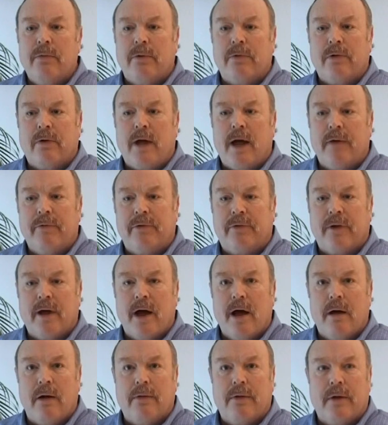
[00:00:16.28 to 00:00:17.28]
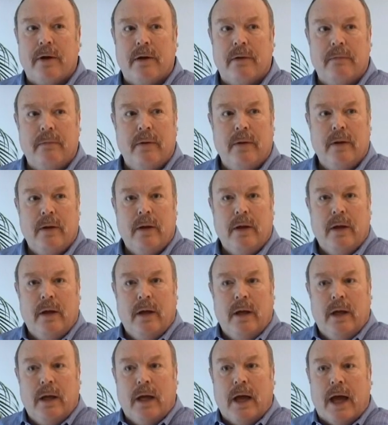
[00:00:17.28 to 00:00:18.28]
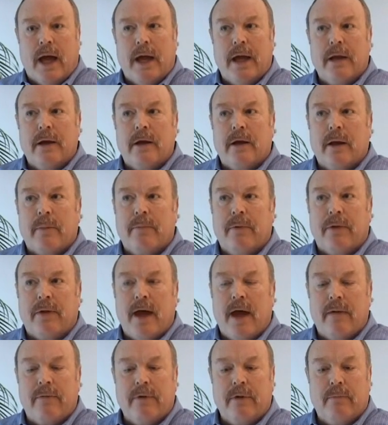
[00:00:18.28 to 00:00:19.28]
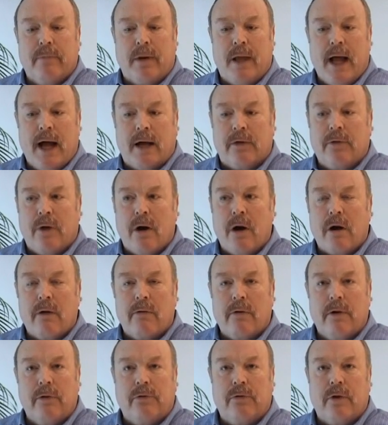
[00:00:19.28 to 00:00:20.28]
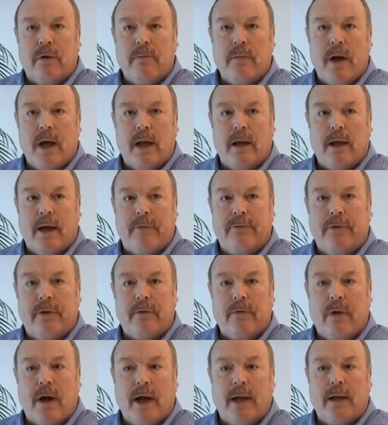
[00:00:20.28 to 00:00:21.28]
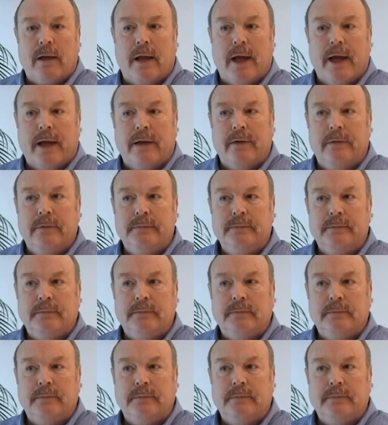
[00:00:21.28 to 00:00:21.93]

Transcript: was a lifestyle that I ended up with having blocked arteries in my left and right leg.